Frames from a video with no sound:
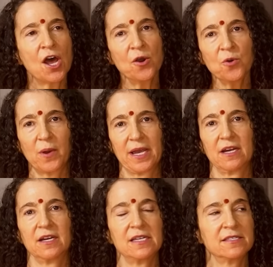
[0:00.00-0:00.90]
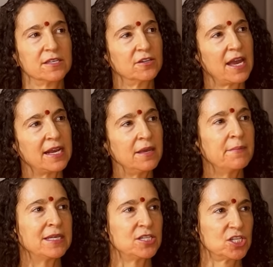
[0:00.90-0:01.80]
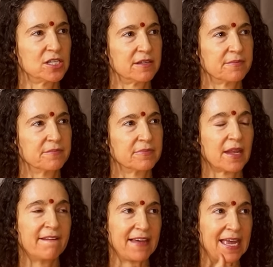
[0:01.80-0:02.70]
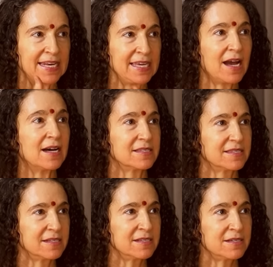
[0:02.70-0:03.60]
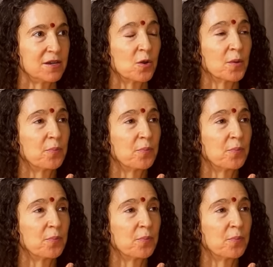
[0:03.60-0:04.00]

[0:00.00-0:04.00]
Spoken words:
Nowhere is there any mention of any asana or